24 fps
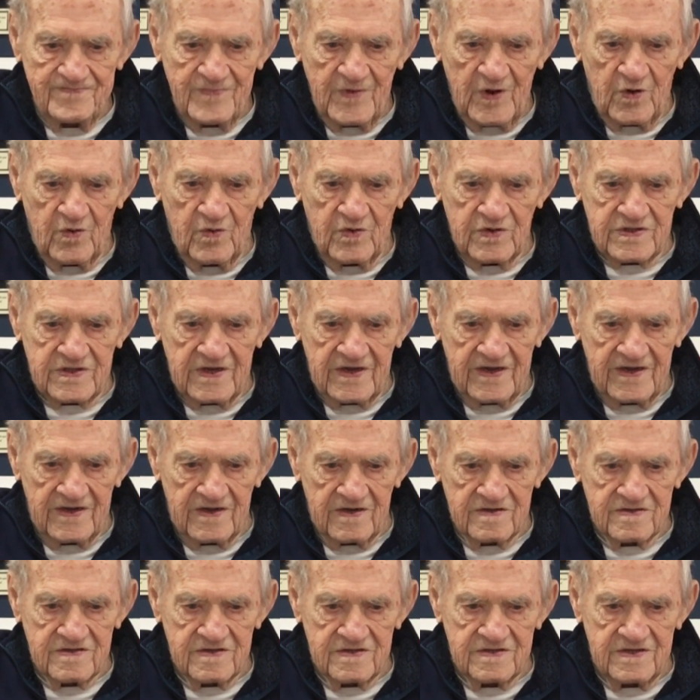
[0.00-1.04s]
What the
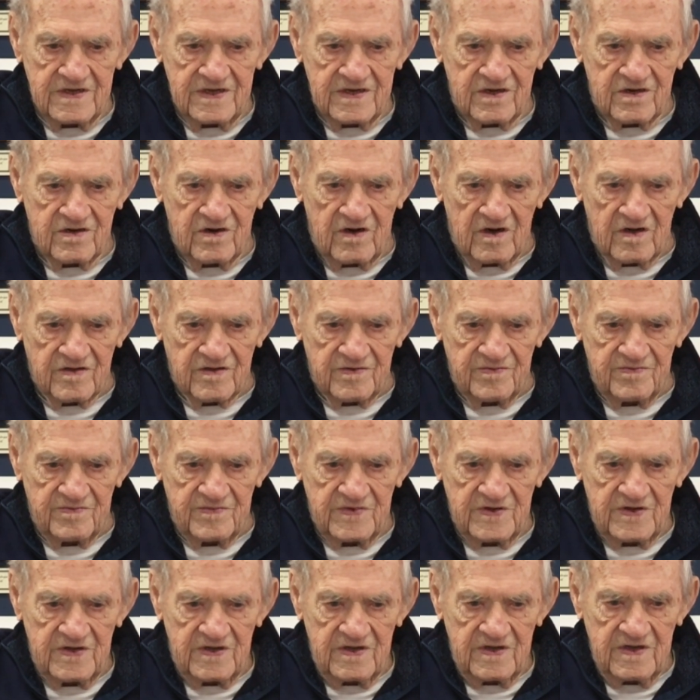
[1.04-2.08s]
hell did they call them?
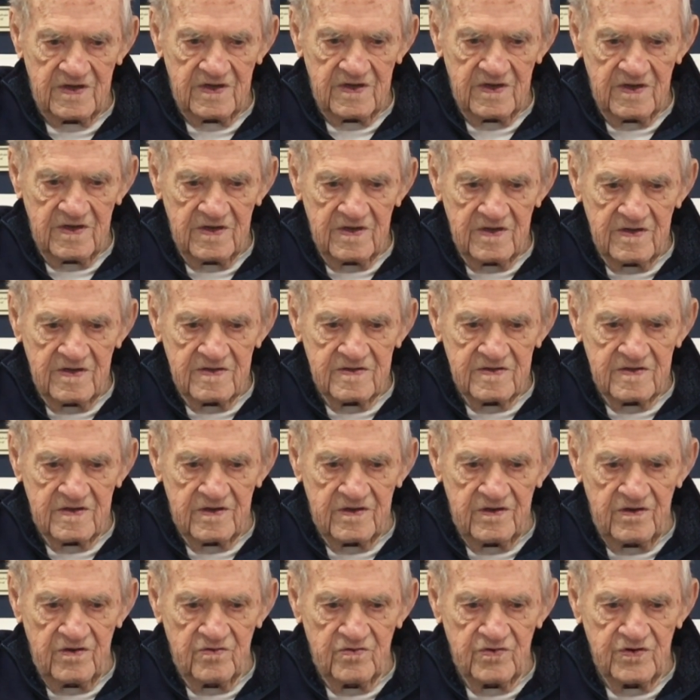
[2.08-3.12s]
The
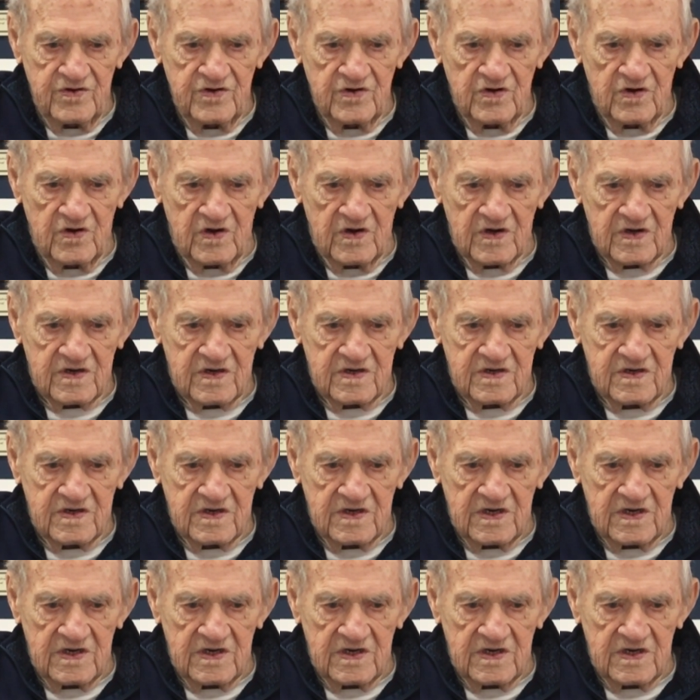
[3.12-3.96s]
New York.